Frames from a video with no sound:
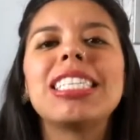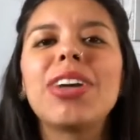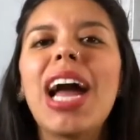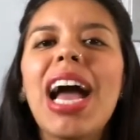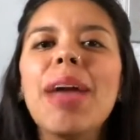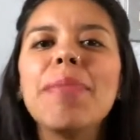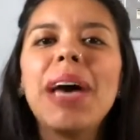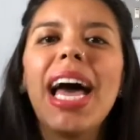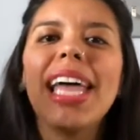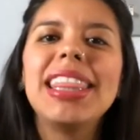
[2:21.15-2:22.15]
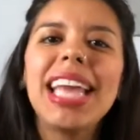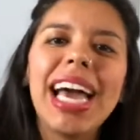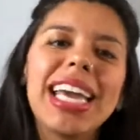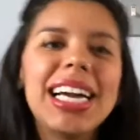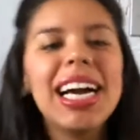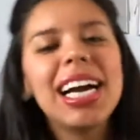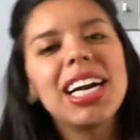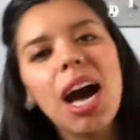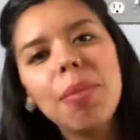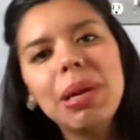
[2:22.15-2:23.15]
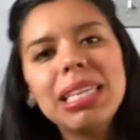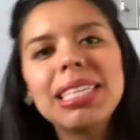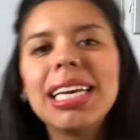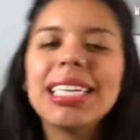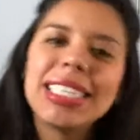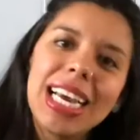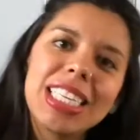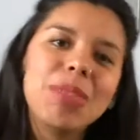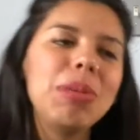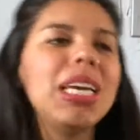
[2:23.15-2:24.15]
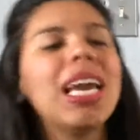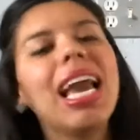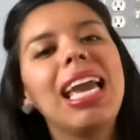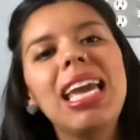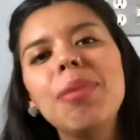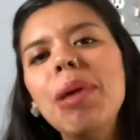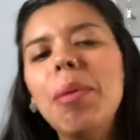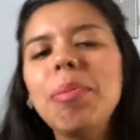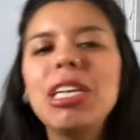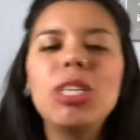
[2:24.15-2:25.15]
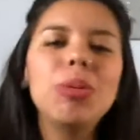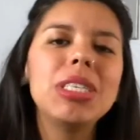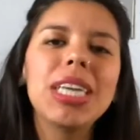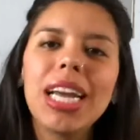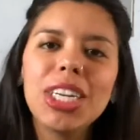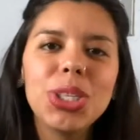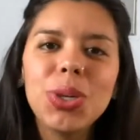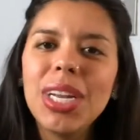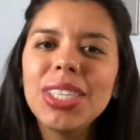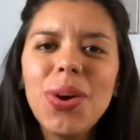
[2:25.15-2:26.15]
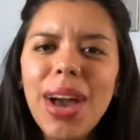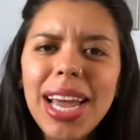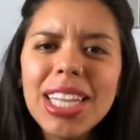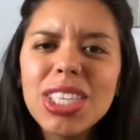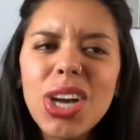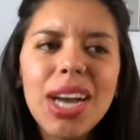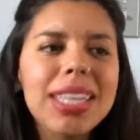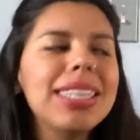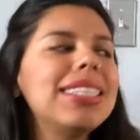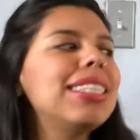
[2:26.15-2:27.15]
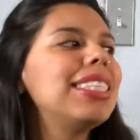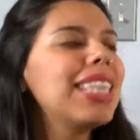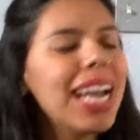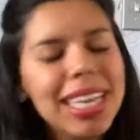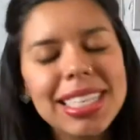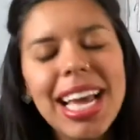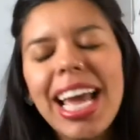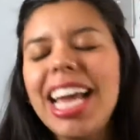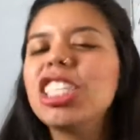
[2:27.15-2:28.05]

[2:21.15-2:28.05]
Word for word: Subscribe, like, comment, text me, email me, do what you got to do. Let's go ahead and talk. Let's chat.